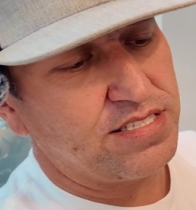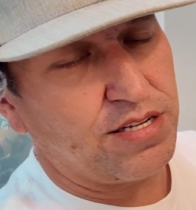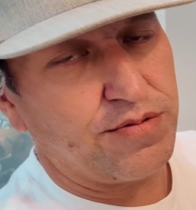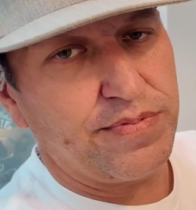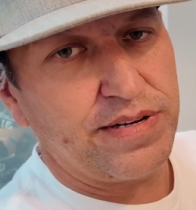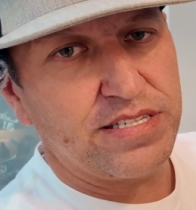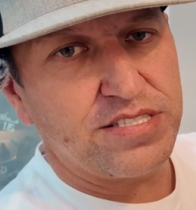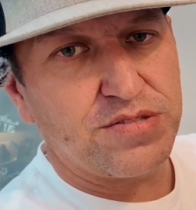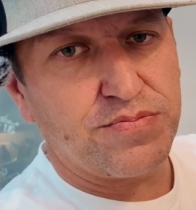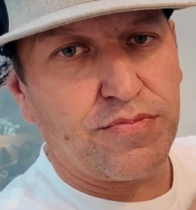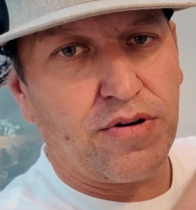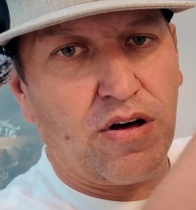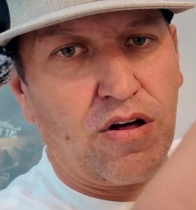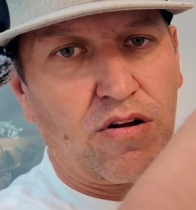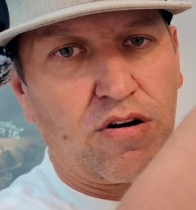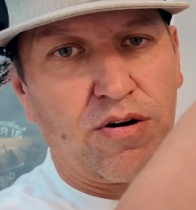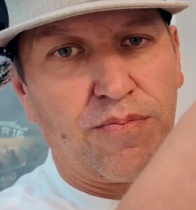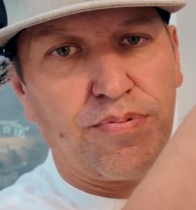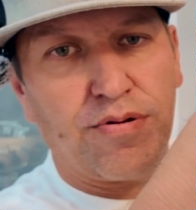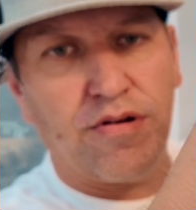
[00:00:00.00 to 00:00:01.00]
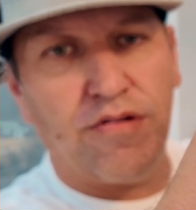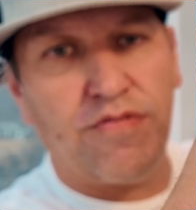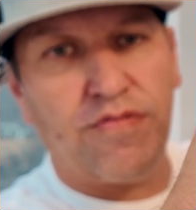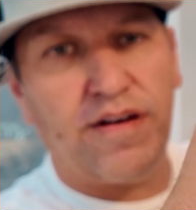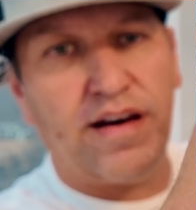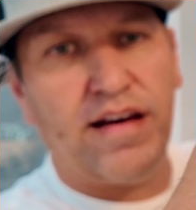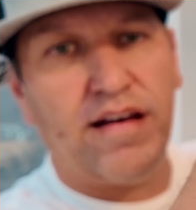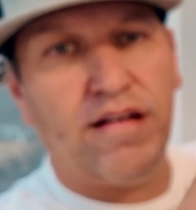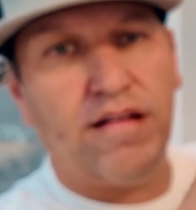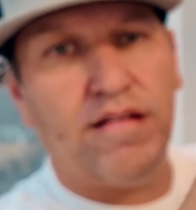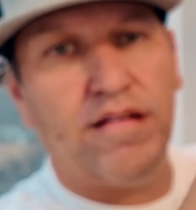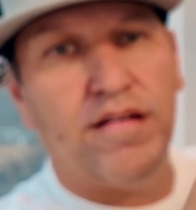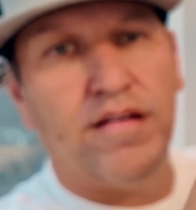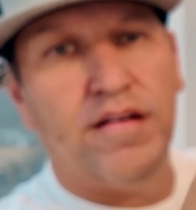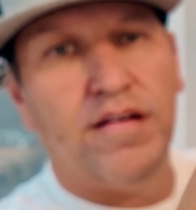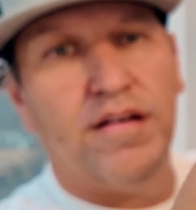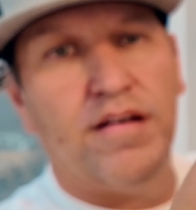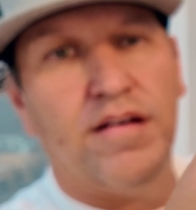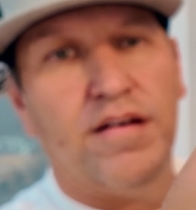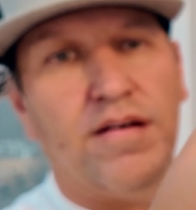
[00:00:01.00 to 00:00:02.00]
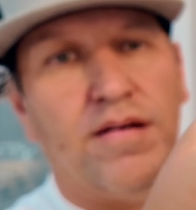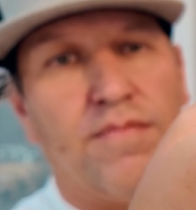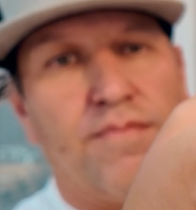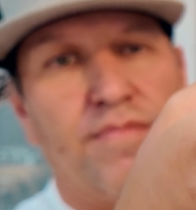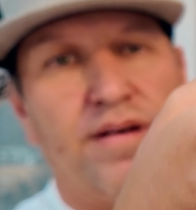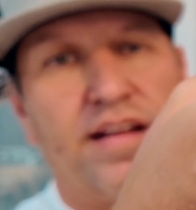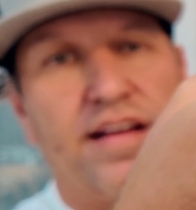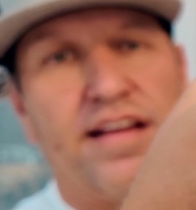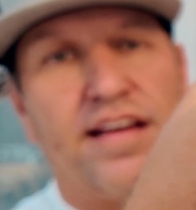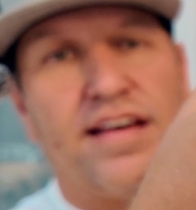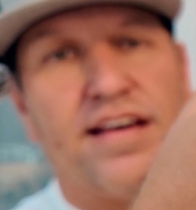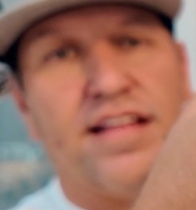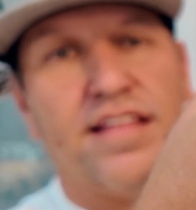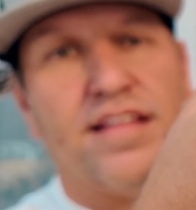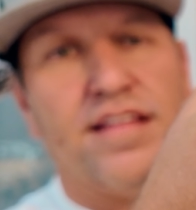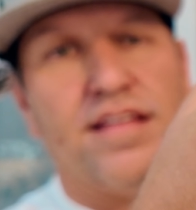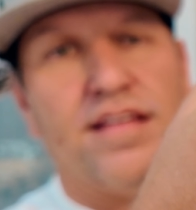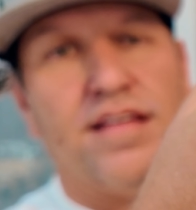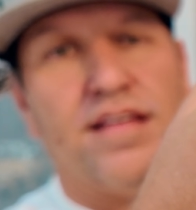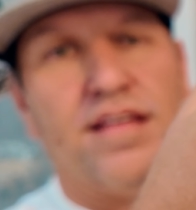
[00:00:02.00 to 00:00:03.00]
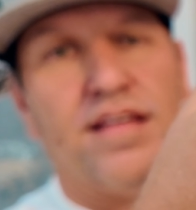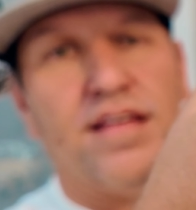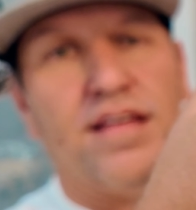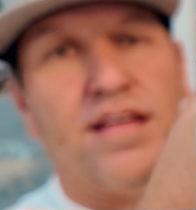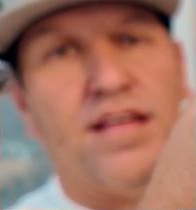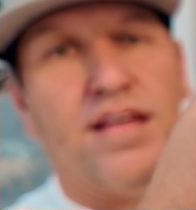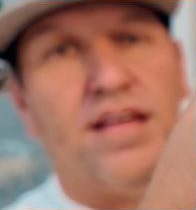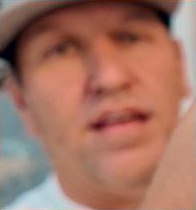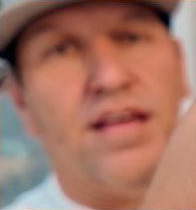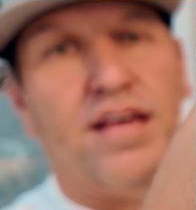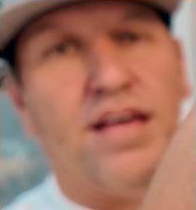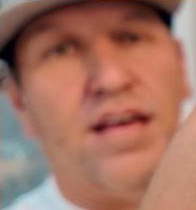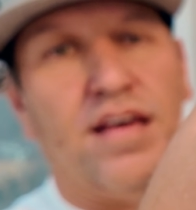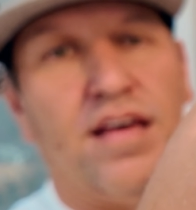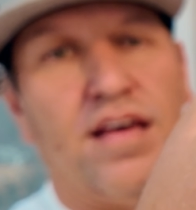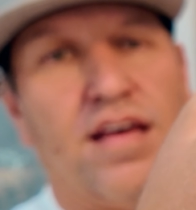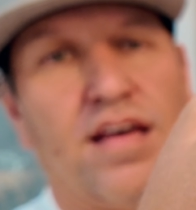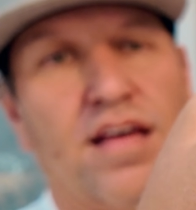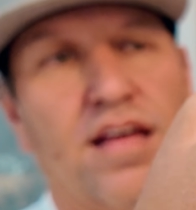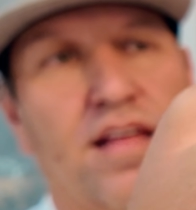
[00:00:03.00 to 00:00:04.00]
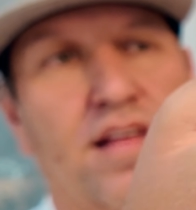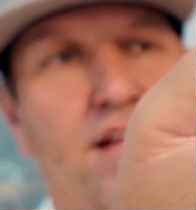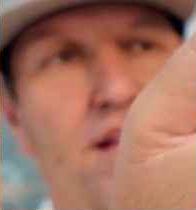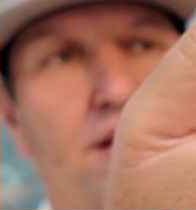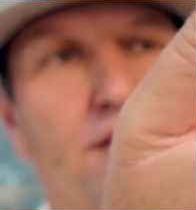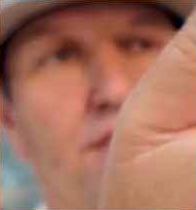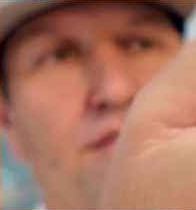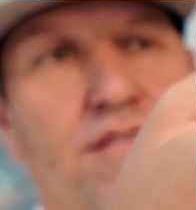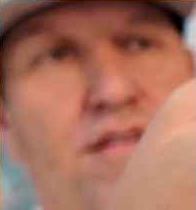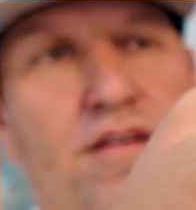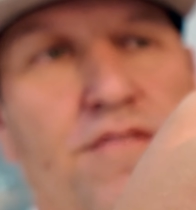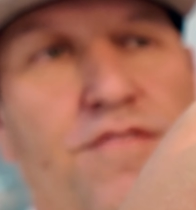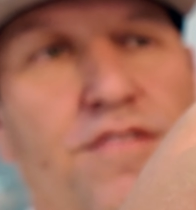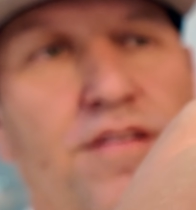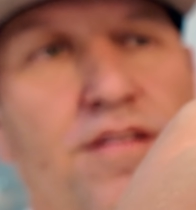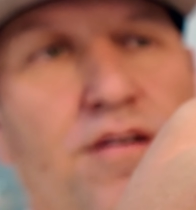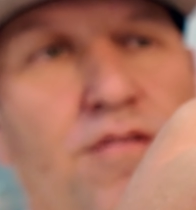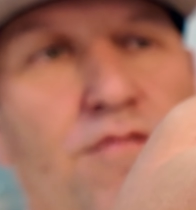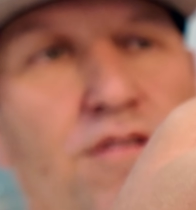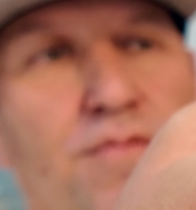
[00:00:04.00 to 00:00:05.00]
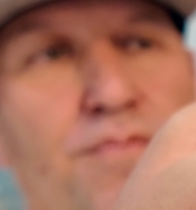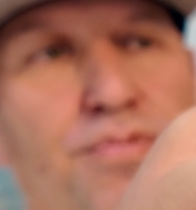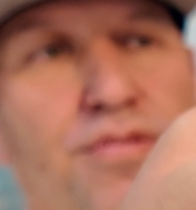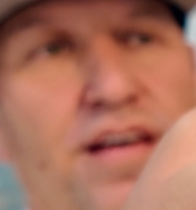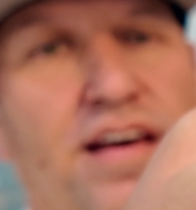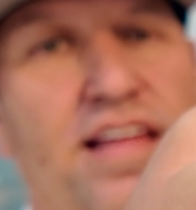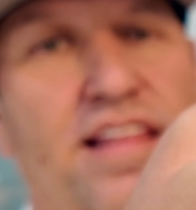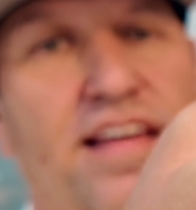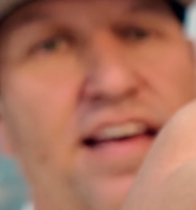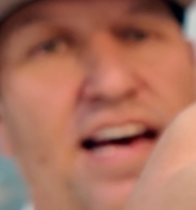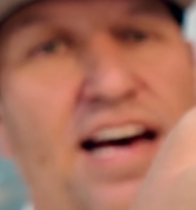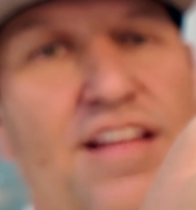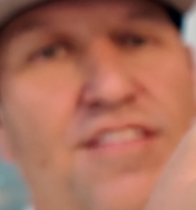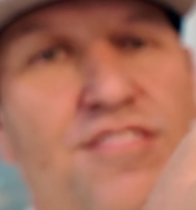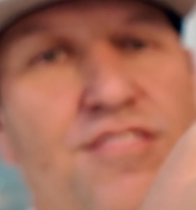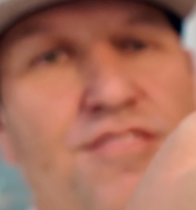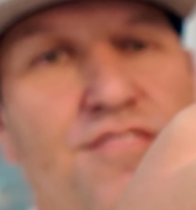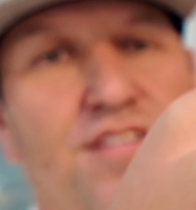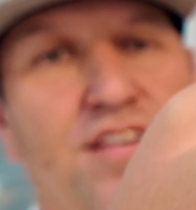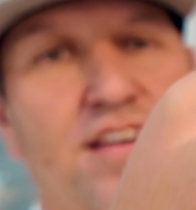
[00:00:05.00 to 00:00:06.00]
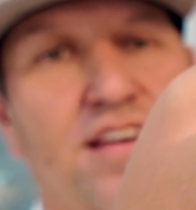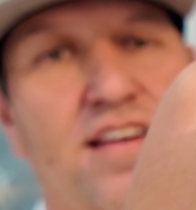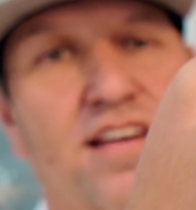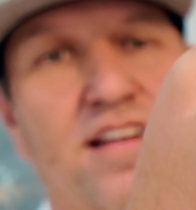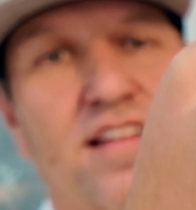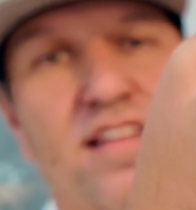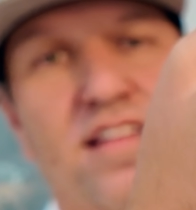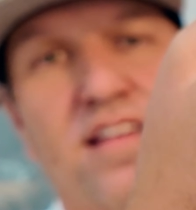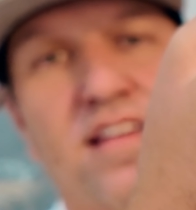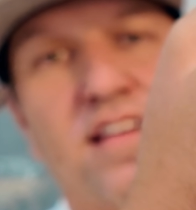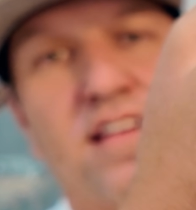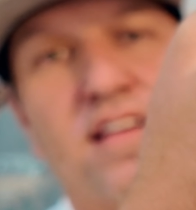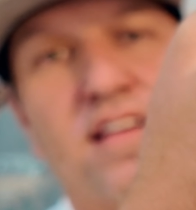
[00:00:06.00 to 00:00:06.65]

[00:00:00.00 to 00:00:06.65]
a little bit smaller profile, but again, if you don't want to play the I-210,